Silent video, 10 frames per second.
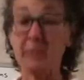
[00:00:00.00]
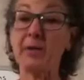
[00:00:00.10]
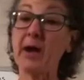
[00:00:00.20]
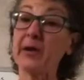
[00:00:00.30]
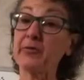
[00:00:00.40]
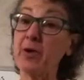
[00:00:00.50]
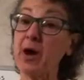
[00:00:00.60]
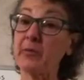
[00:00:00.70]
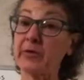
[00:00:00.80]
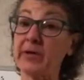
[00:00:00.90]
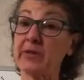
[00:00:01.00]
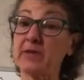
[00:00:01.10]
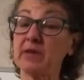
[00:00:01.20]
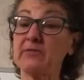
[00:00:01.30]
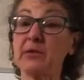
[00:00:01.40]
Blind Robbery.
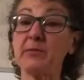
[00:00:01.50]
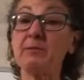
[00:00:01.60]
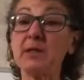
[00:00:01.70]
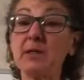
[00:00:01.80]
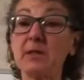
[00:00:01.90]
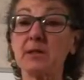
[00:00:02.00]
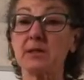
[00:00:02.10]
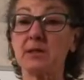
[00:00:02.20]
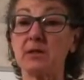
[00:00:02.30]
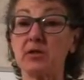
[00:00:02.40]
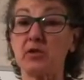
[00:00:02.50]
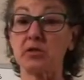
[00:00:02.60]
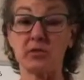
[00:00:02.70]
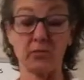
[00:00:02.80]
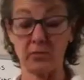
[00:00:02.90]
This is from the Mises
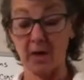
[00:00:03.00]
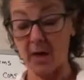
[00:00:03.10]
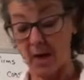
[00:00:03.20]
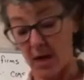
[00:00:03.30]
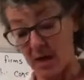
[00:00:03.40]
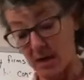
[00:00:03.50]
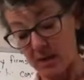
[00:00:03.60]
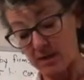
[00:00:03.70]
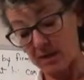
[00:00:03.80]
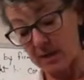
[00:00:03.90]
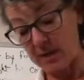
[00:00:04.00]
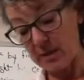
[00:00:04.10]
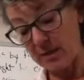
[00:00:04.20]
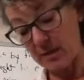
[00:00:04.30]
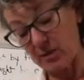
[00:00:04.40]
Institute, and
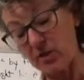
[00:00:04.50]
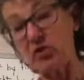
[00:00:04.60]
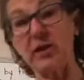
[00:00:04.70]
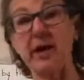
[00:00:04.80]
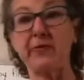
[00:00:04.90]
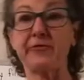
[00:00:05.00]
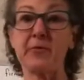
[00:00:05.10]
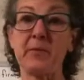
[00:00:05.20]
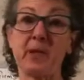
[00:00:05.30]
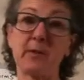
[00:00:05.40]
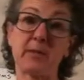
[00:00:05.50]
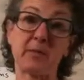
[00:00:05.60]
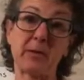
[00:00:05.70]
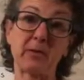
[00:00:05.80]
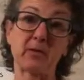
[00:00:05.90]
anything that you get from them
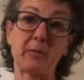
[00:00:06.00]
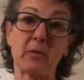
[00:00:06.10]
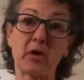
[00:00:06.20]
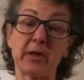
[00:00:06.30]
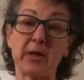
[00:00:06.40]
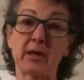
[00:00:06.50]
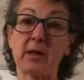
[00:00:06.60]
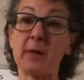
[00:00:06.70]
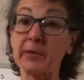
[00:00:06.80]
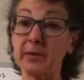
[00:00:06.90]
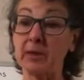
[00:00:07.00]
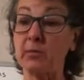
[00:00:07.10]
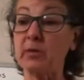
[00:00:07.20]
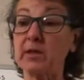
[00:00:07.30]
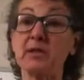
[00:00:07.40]
is based on market economics,
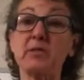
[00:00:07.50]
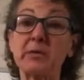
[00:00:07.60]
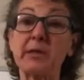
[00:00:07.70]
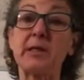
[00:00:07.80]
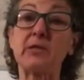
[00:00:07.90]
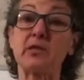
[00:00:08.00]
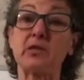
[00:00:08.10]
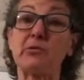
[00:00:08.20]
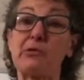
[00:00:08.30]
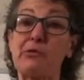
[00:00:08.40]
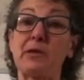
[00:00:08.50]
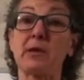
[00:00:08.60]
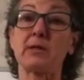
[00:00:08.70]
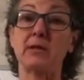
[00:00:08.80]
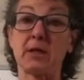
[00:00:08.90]
and will explain to you the
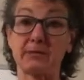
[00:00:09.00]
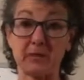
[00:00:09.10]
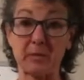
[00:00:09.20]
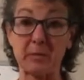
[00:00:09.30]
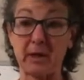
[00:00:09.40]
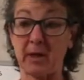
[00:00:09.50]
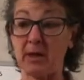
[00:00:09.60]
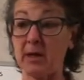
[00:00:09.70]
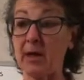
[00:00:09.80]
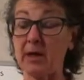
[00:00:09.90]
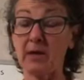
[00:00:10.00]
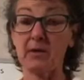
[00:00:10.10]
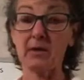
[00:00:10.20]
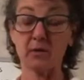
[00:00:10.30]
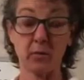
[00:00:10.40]
things that I've explained
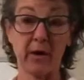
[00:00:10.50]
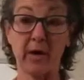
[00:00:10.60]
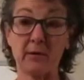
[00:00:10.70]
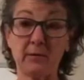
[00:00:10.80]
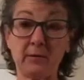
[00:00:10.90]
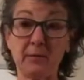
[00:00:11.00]
this way